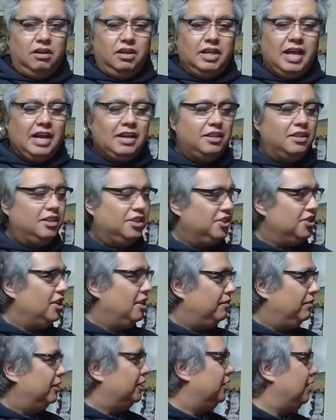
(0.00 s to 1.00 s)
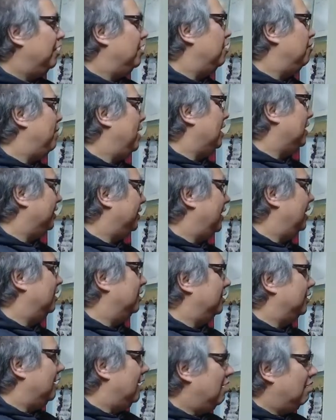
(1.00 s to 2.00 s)
lot of this stuff is starting to make sense
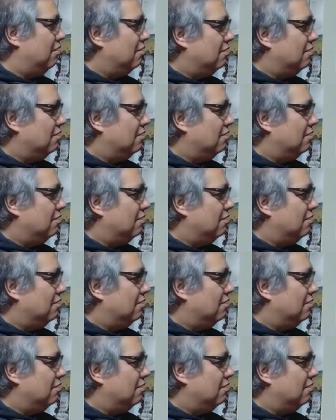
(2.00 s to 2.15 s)
now.